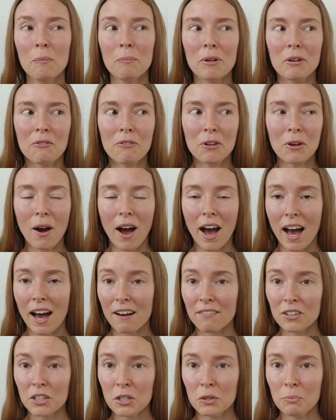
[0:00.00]
But if you
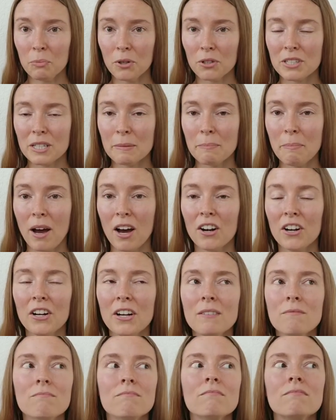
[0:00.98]
have a good protein
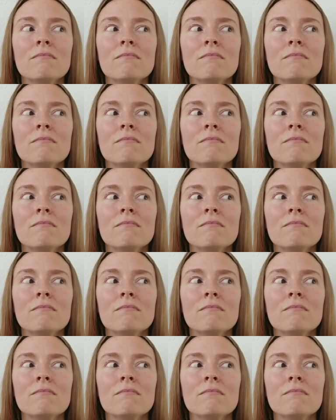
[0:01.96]
powder,